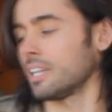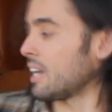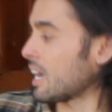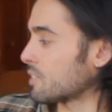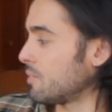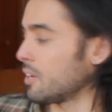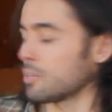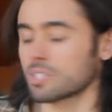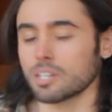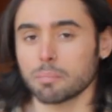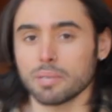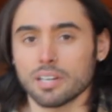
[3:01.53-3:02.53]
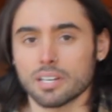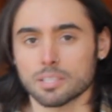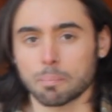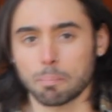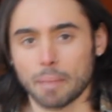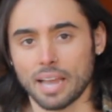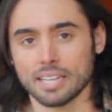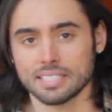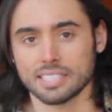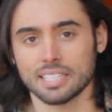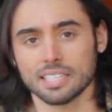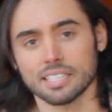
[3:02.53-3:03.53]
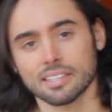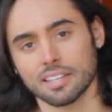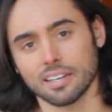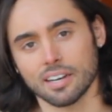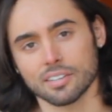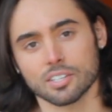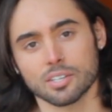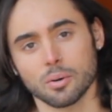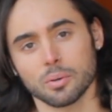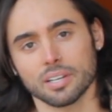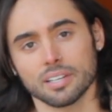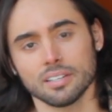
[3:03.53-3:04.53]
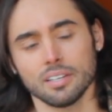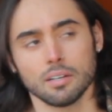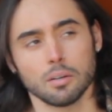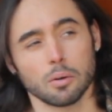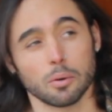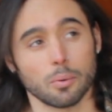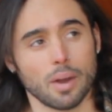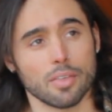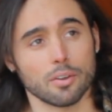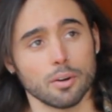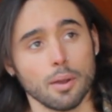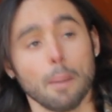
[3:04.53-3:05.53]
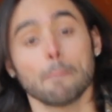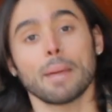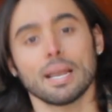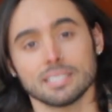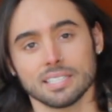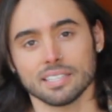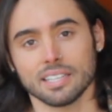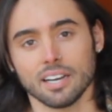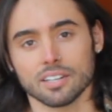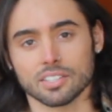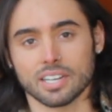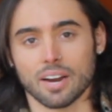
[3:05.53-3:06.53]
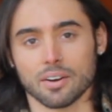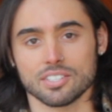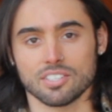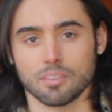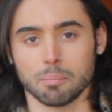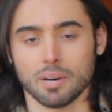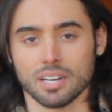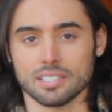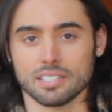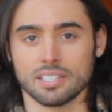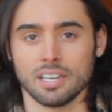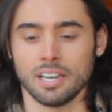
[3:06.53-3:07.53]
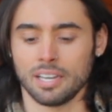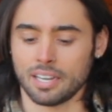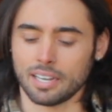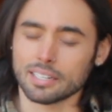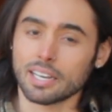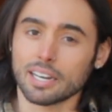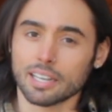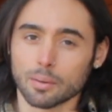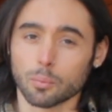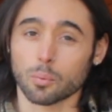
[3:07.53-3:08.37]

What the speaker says: The next video is gonna be us painting the undercoating, or rather, painting the undercarriage of the bus and getting it